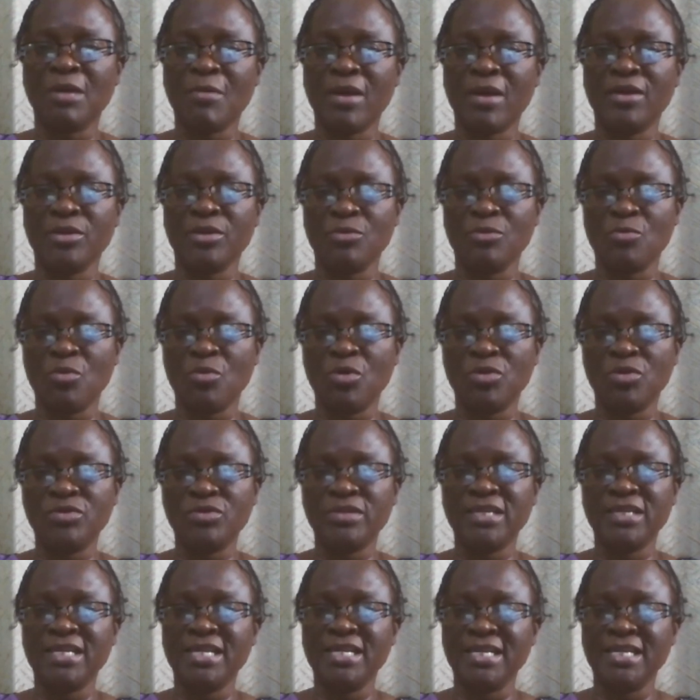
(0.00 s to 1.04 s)
reward
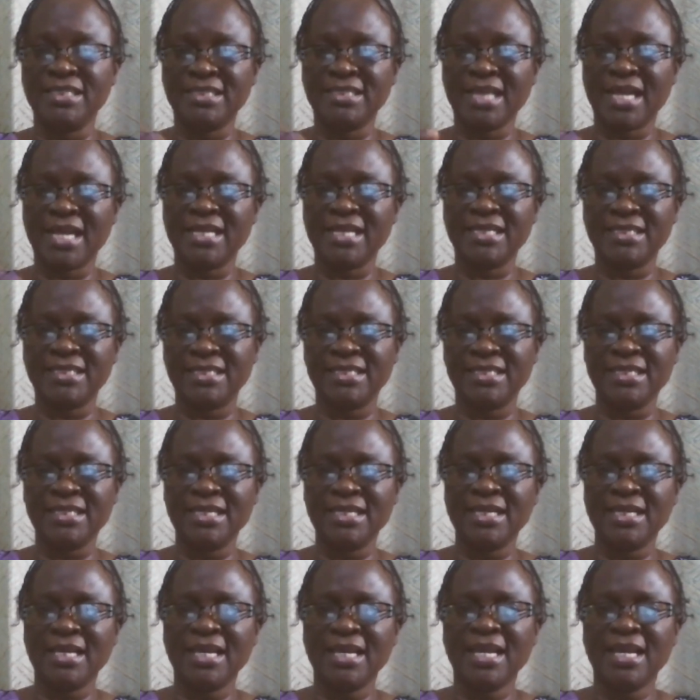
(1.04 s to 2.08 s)
in eternity
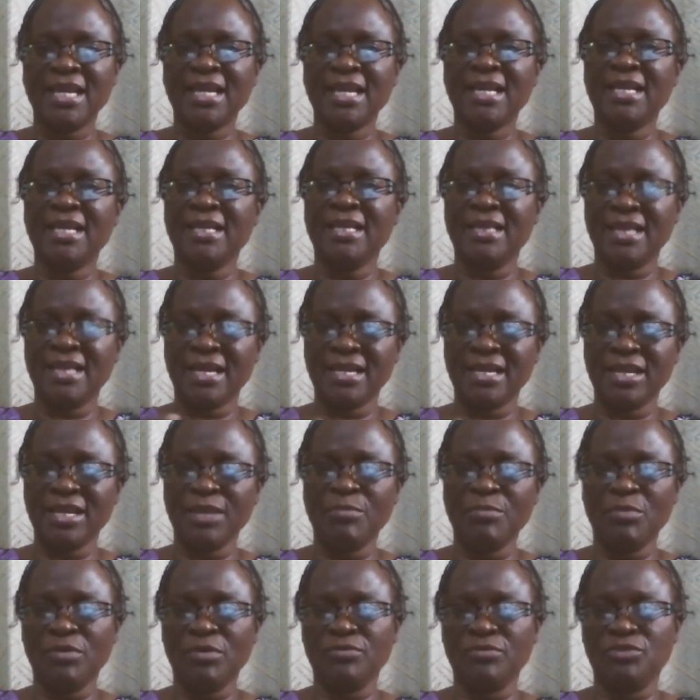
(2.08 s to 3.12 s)
in the name
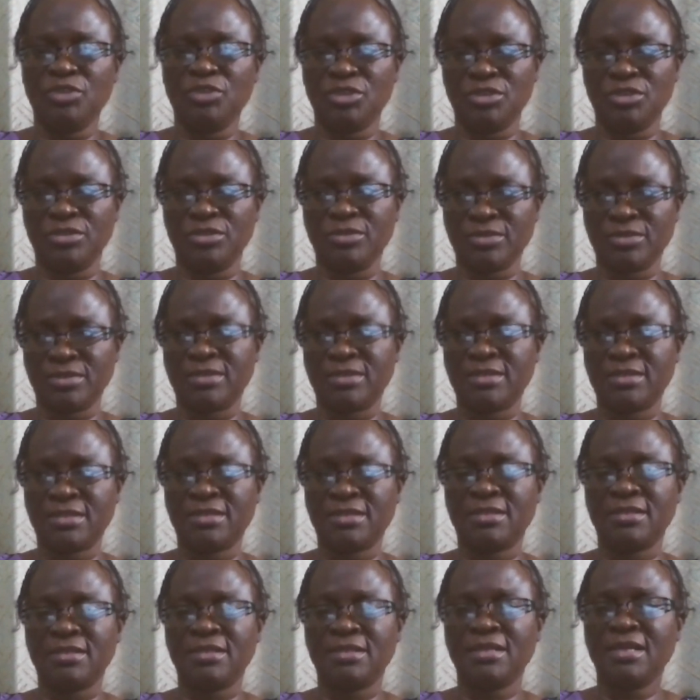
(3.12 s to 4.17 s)
of
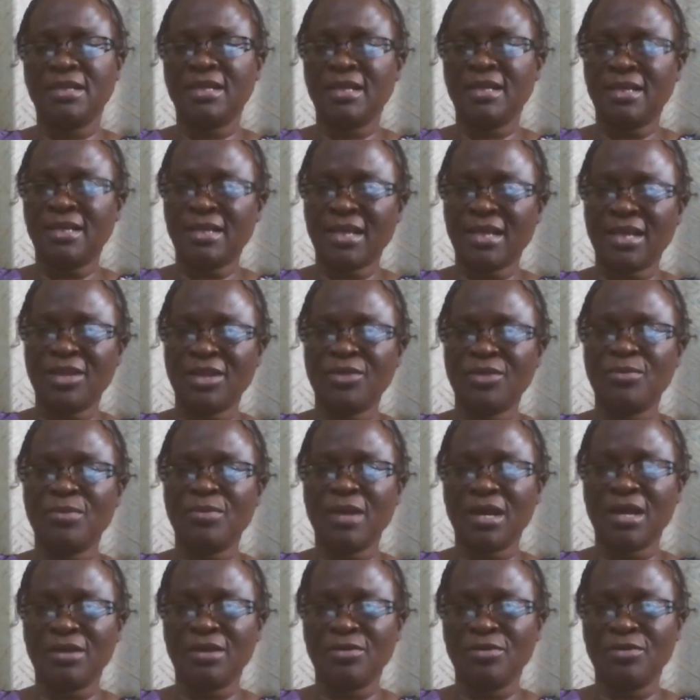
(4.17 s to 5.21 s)
Jesus. Thank you
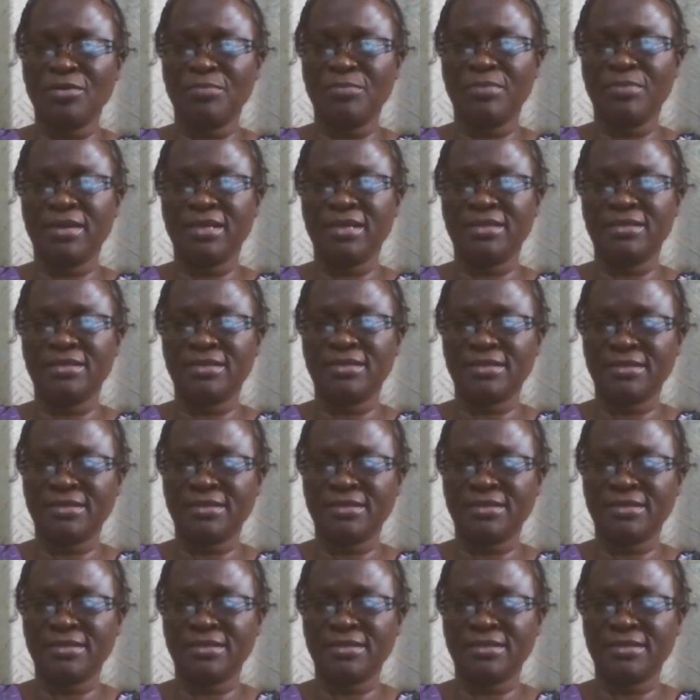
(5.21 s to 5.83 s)
and God bless.